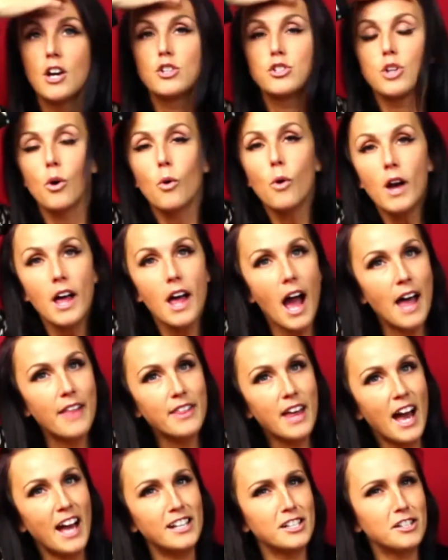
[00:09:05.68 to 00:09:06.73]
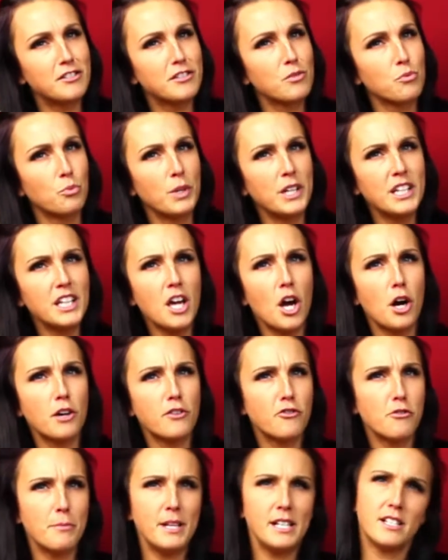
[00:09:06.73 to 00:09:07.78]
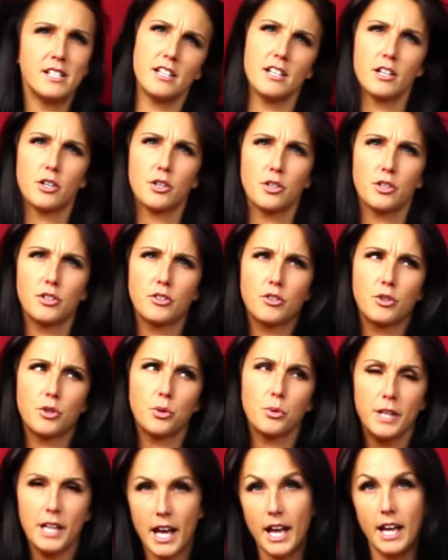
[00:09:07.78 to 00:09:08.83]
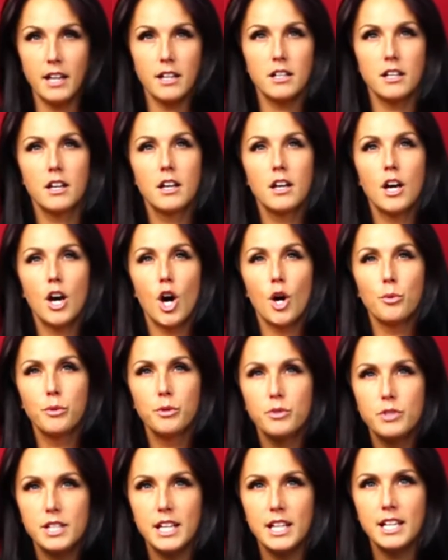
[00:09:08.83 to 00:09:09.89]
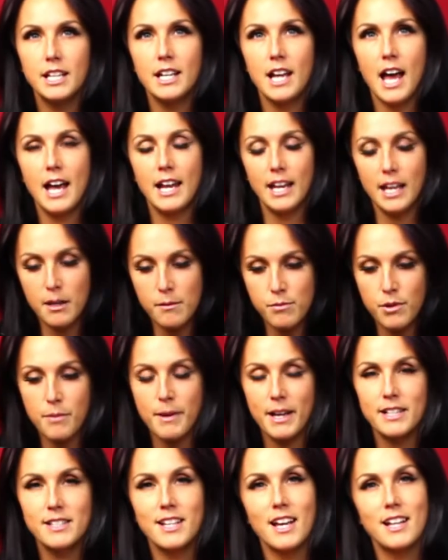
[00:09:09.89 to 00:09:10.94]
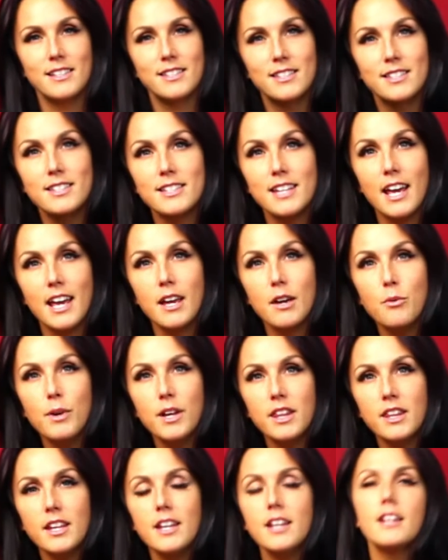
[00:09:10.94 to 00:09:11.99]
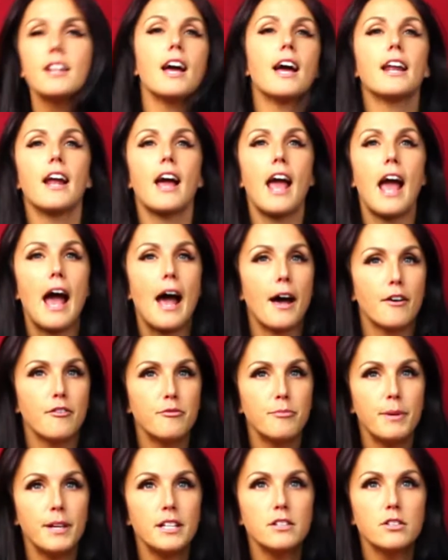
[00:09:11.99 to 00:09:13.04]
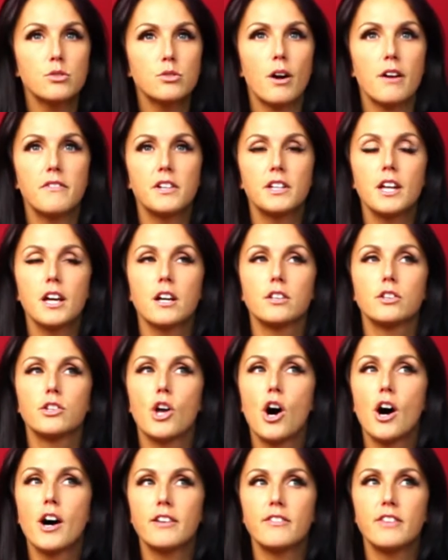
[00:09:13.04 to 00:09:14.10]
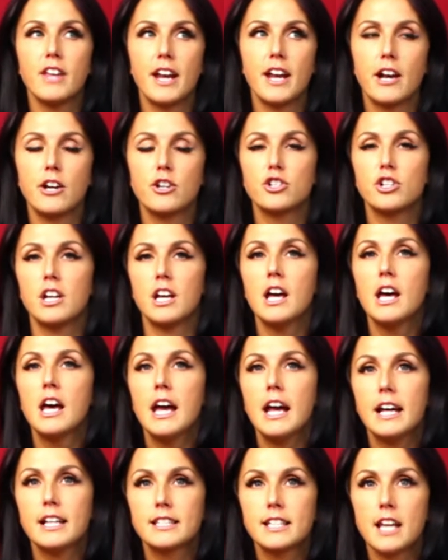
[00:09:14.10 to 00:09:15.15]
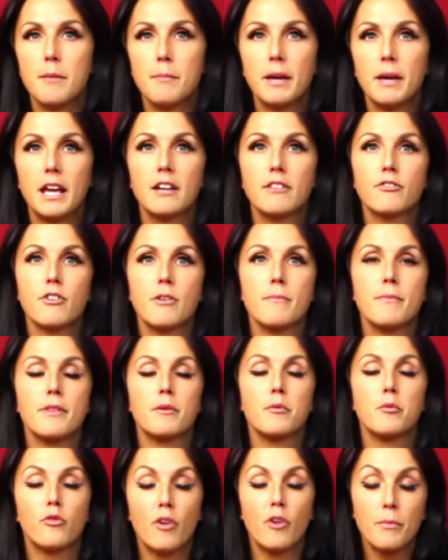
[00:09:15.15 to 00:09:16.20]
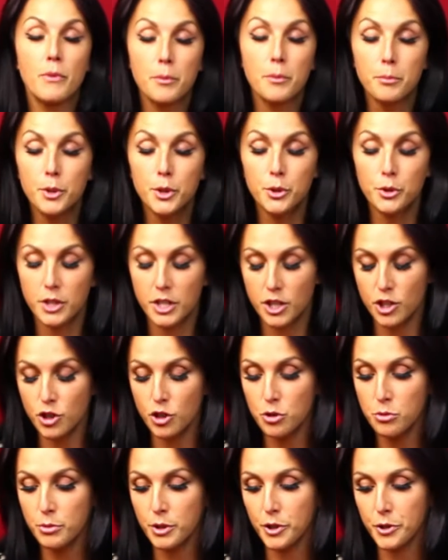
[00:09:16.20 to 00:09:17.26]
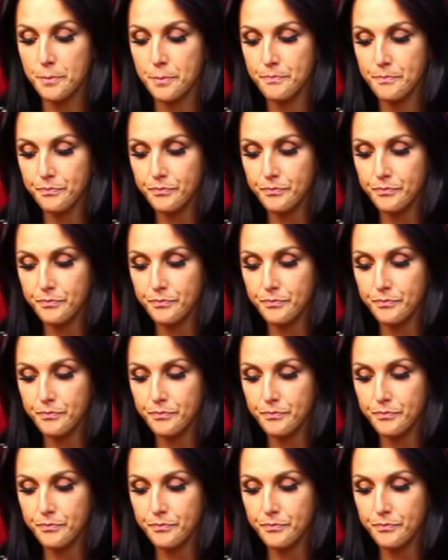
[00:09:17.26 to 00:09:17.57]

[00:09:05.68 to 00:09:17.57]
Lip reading: So and it's really hard for me to create a routine and implement it and stay with it, and I have been. So I feel like a lot of that energy is coming in from the moon and the new moon